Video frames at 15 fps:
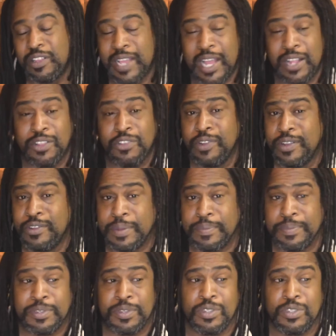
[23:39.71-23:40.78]
The Doctor Strange
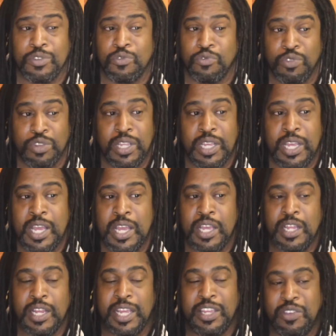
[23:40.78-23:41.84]
episodes are really,
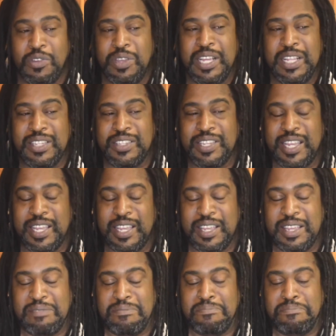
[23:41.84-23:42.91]
like, you get this like
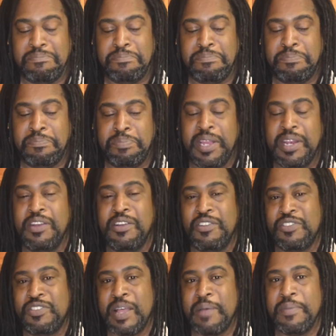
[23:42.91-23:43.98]
pit in
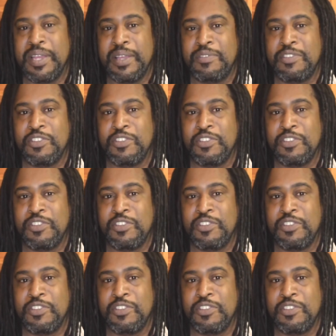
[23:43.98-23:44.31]
your stomach.